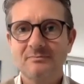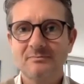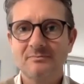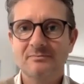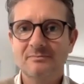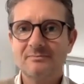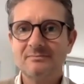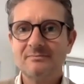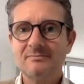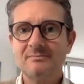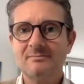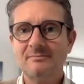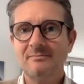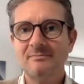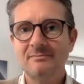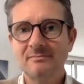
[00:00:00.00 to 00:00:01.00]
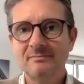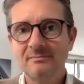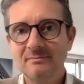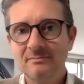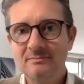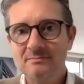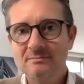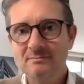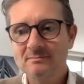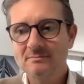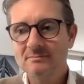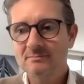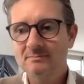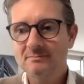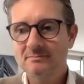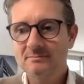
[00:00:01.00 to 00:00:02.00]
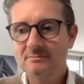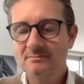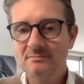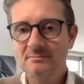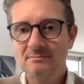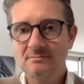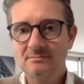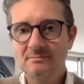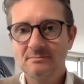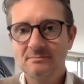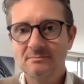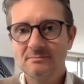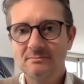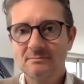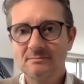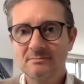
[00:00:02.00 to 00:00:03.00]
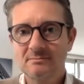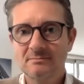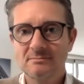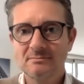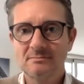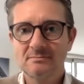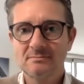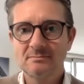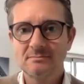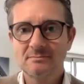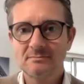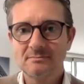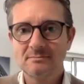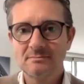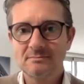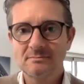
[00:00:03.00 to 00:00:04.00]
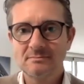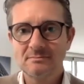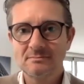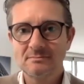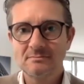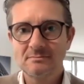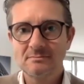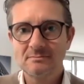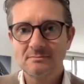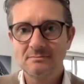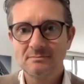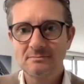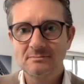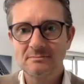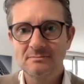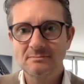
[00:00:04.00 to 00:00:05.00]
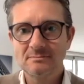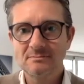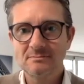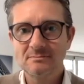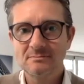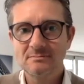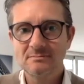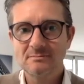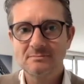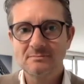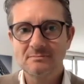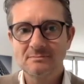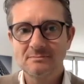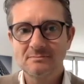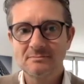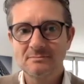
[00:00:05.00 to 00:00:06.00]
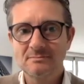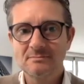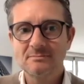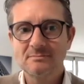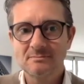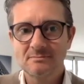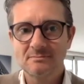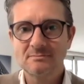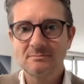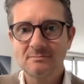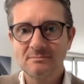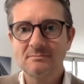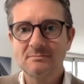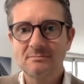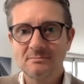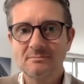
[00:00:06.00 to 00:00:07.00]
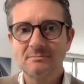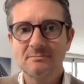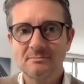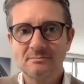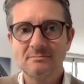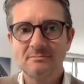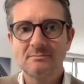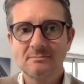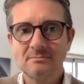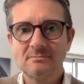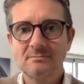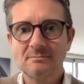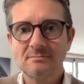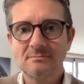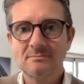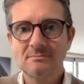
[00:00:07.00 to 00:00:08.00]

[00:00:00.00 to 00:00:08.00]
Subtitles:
(silent)